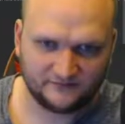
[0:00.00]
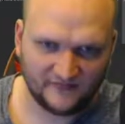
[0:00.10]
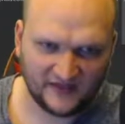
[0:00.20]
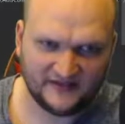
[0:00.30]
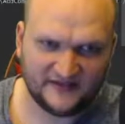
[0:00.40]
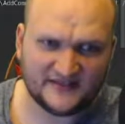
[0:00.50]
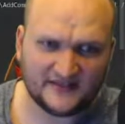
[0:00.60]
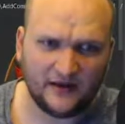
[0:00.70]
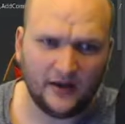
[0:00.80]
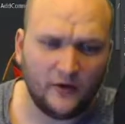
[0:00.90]
this
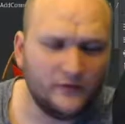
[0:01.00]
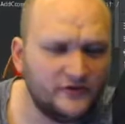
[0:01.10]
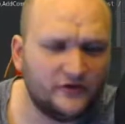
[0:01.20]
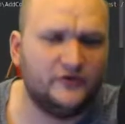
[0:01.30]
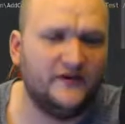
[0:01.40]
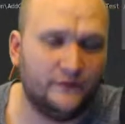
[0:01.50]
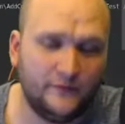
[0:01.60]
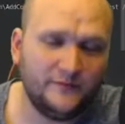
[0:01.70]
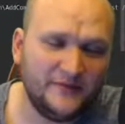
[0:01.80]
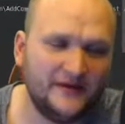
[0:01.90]
alone
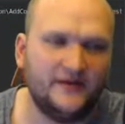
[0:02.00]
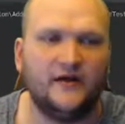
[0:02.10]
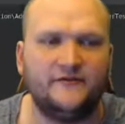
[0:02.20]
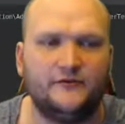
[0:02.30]
would be enough to